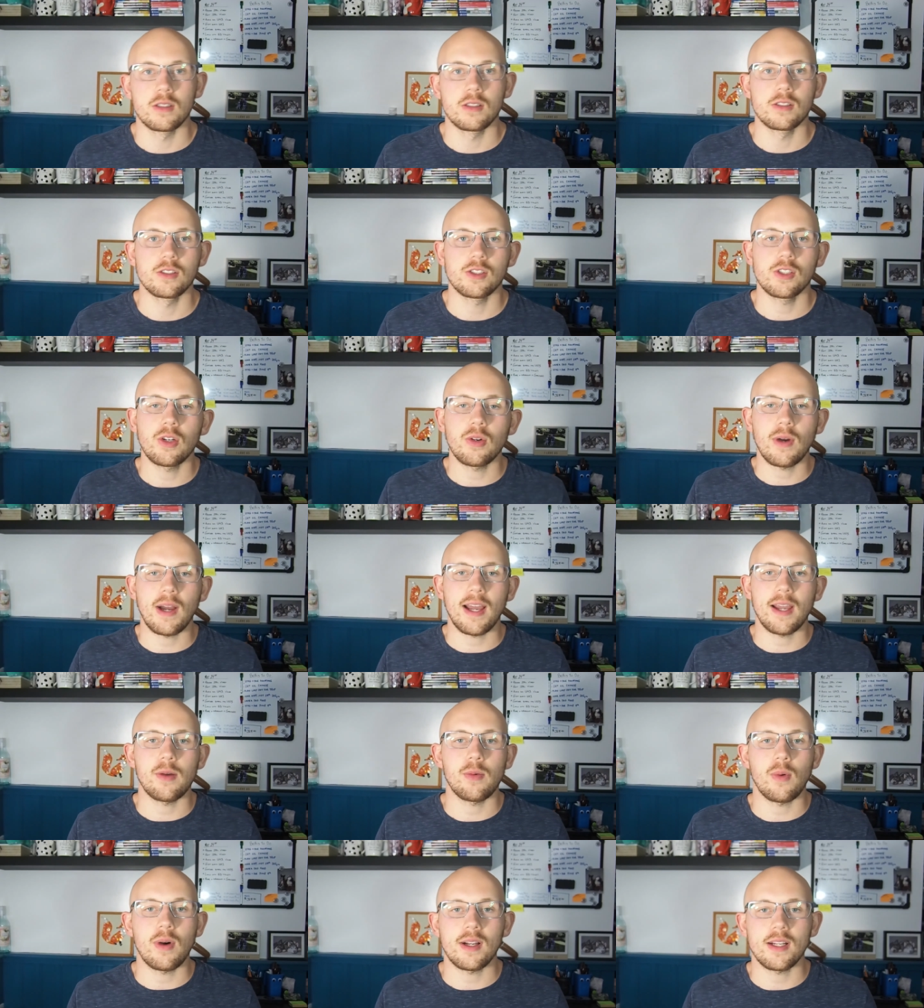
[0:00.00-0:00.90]
So
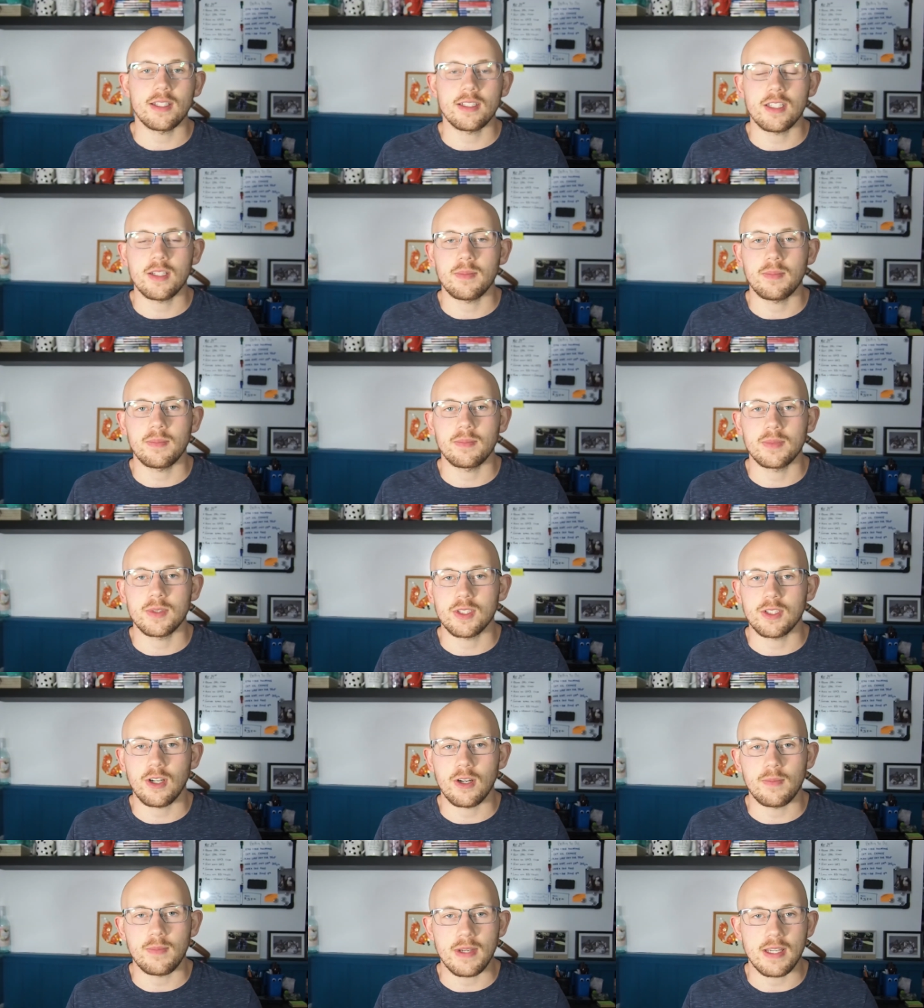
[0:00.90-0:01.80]
I wanted to
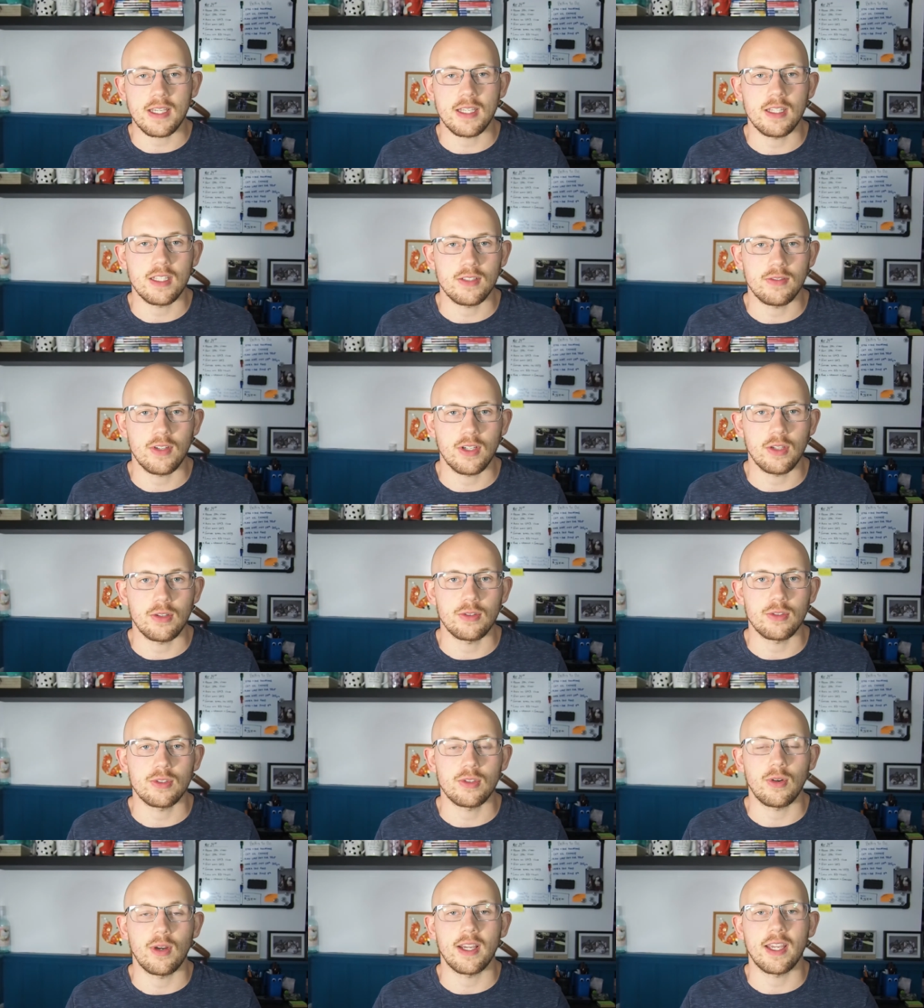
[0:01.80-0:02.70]
start making these videos
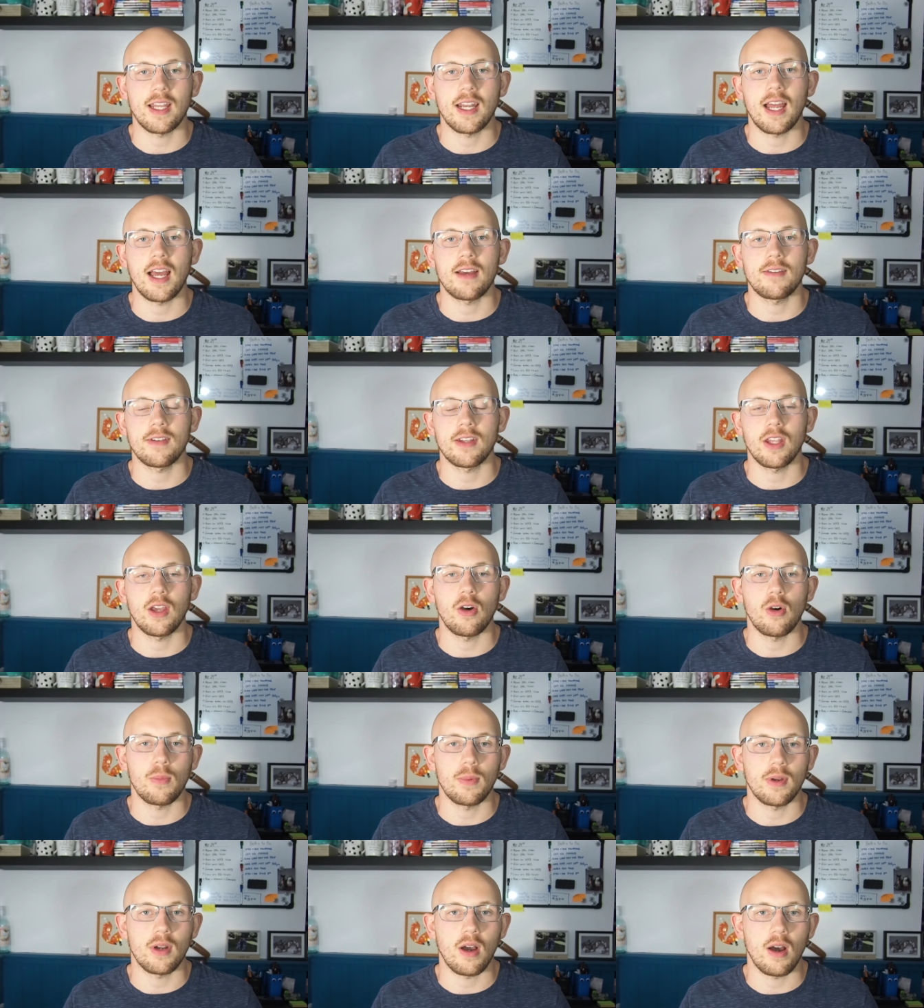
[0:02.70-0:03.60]
so I could have a
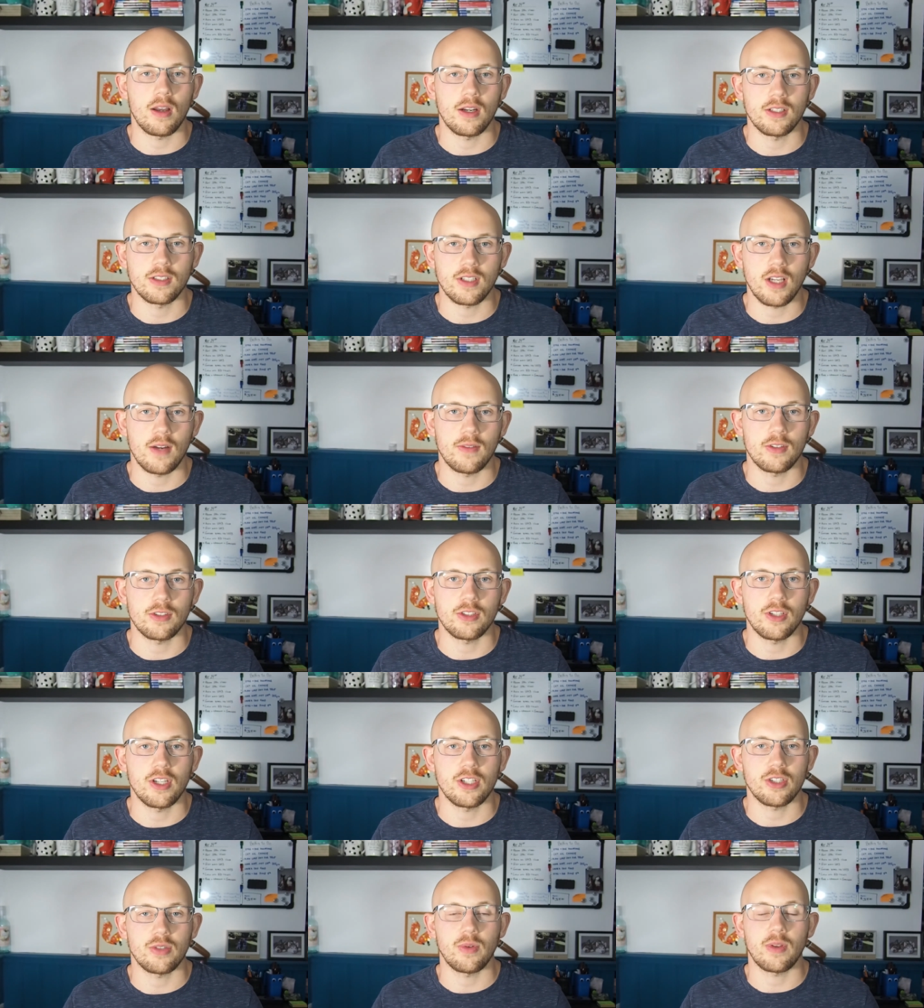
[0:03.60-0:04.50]
open, honest
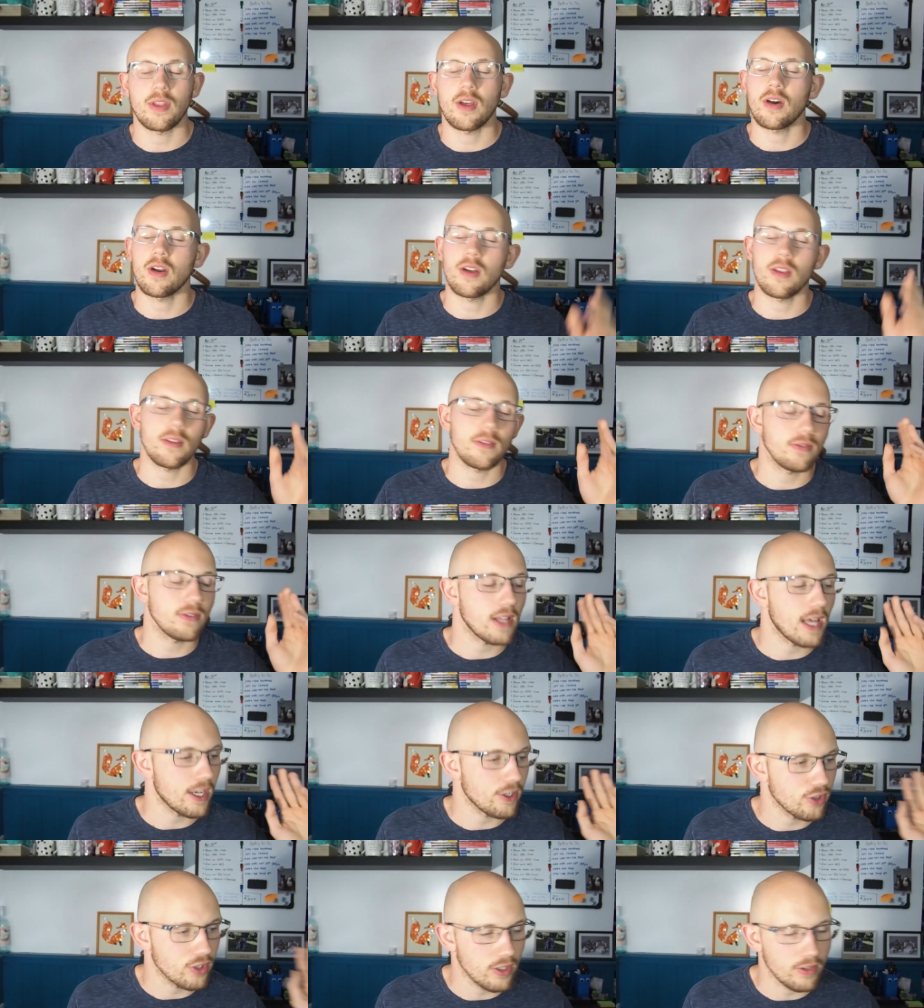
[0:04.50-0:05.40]
conversation without all the
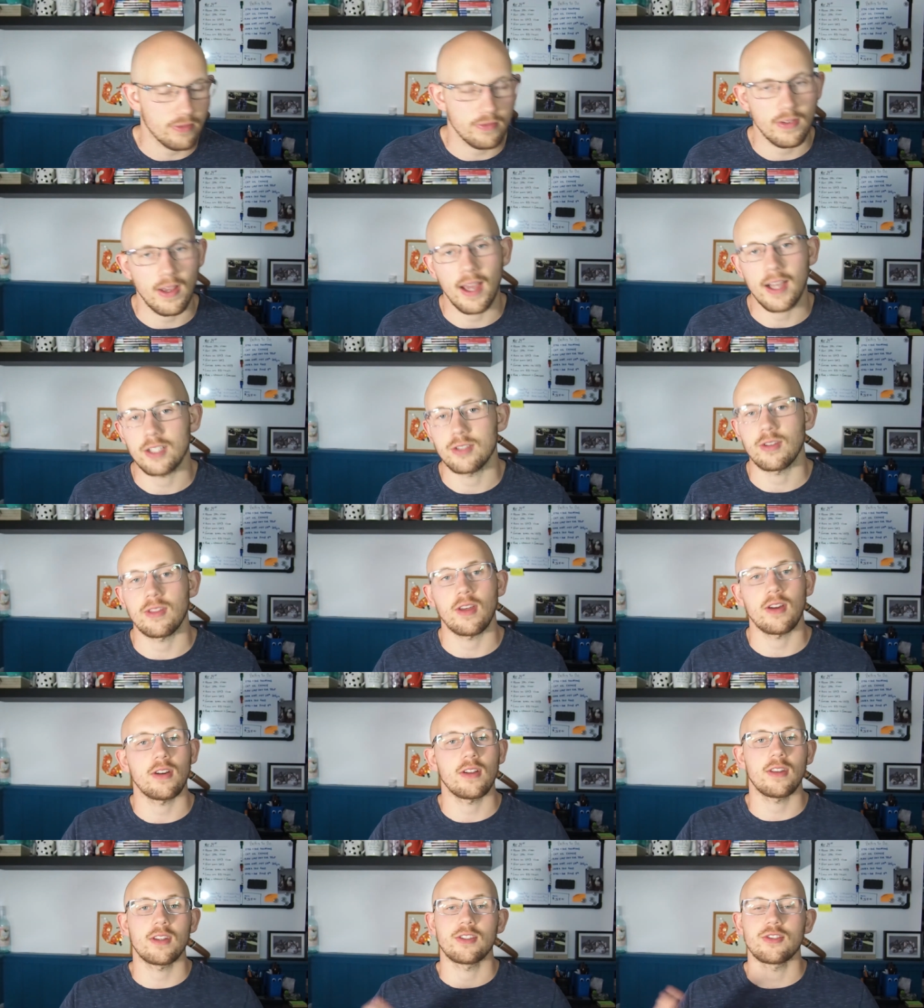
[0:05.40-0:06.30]
flashy effects, without
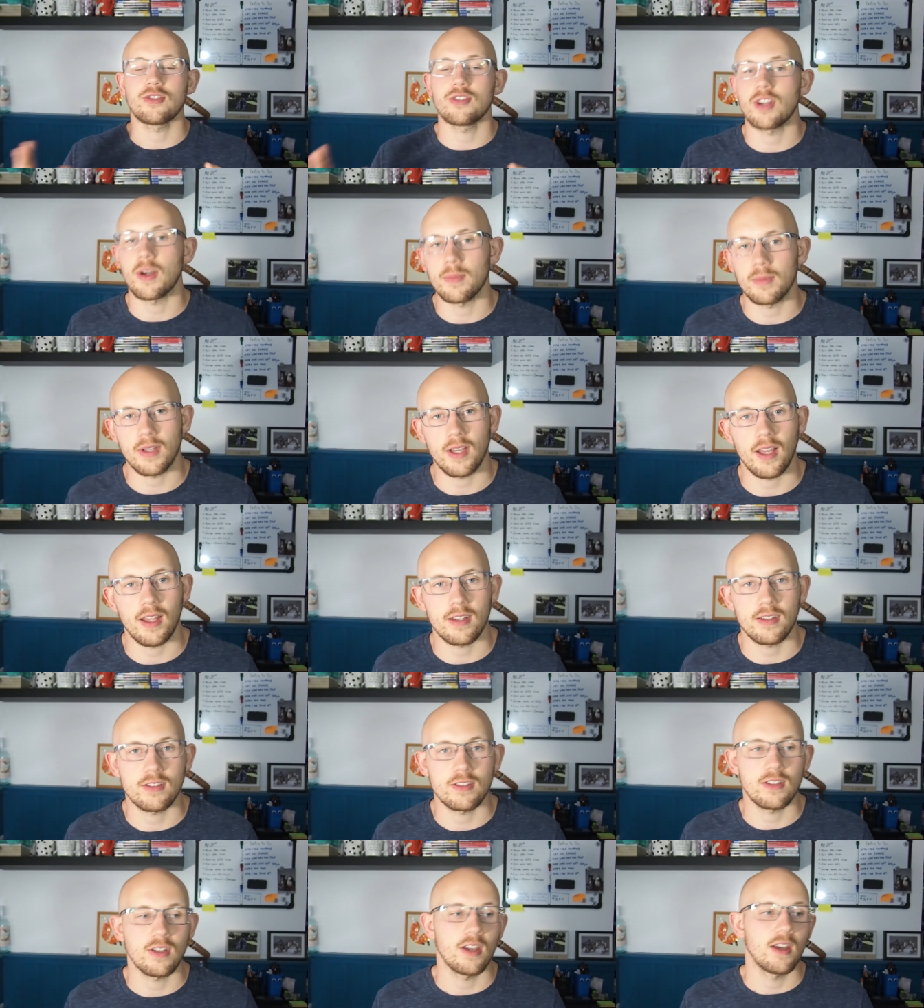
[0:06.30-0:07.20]
all the jump
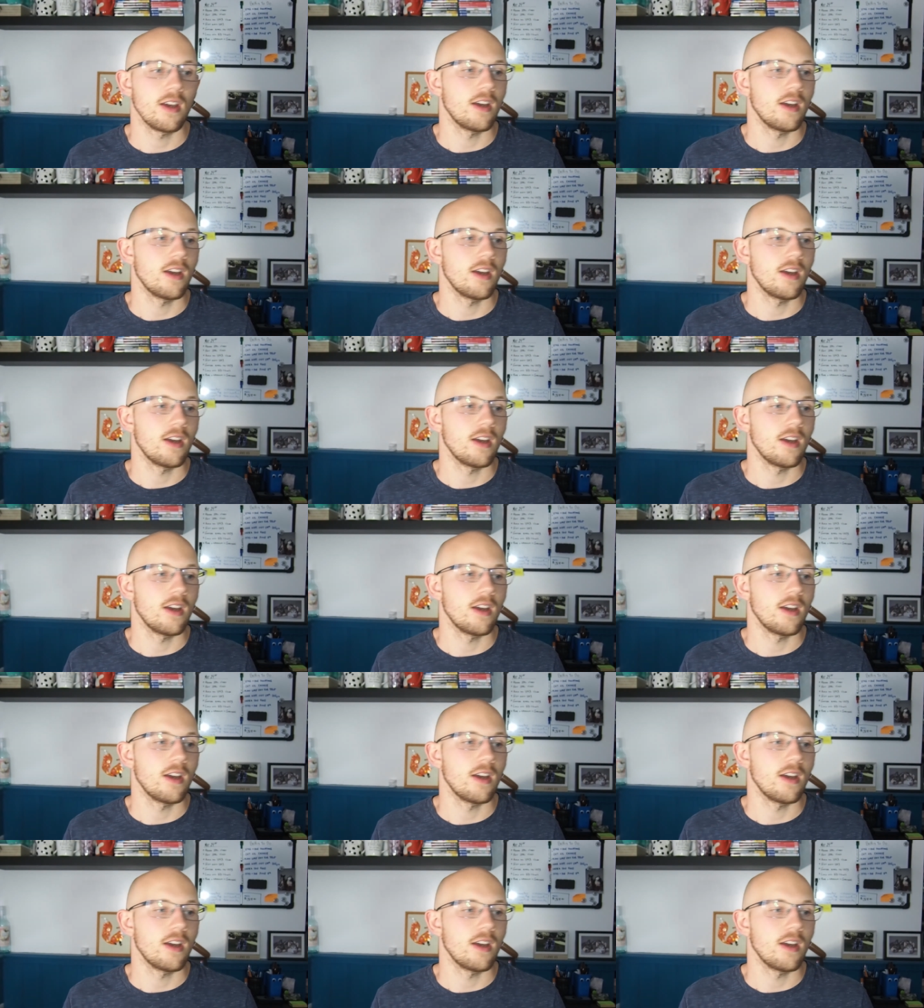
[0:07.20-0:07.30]
cuts,